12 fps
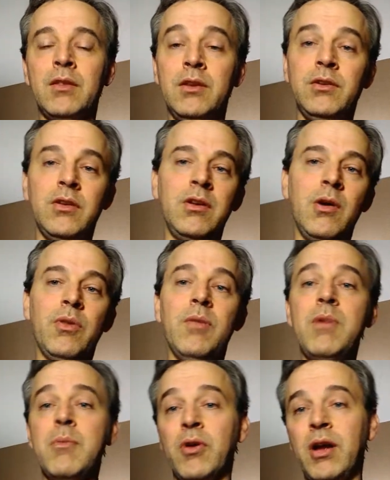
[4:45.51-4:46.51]
then you can go with a
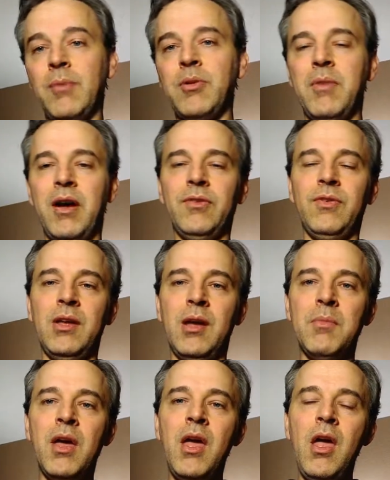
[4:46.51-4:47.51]
memory optimized VM